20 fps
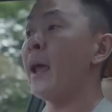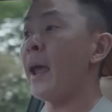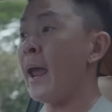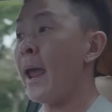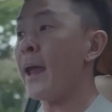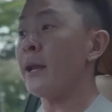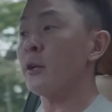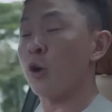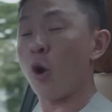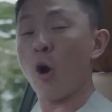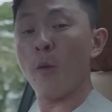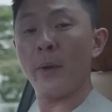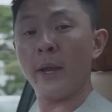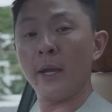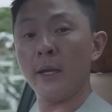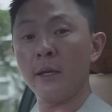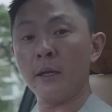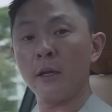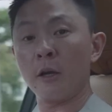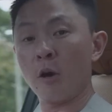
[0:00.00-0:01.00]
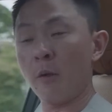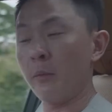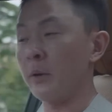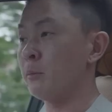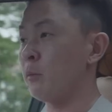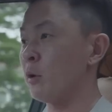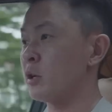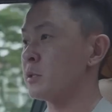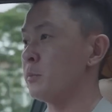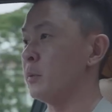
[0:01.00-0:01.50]
and comment in the
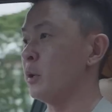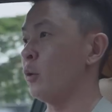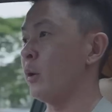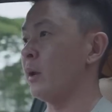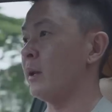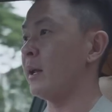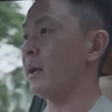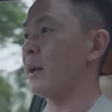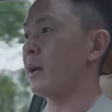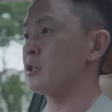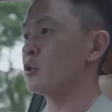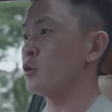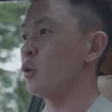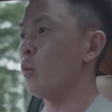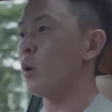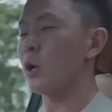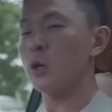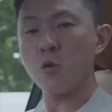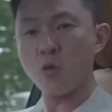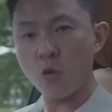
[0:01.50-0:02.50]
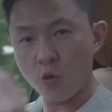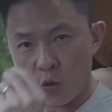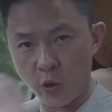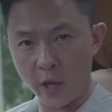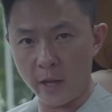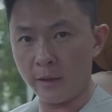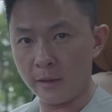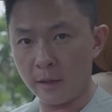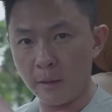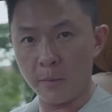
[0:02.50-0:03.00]
comment box below and let us know what you
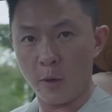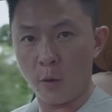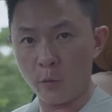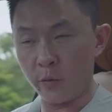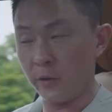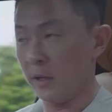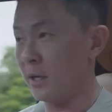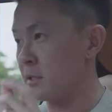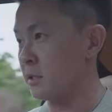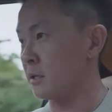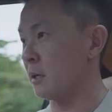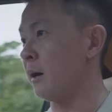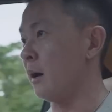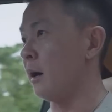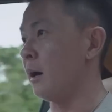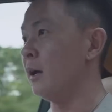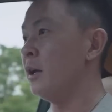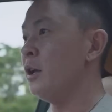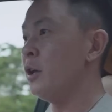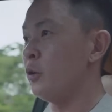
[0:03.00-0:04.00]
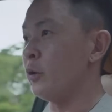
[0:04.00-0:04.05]
think about this car.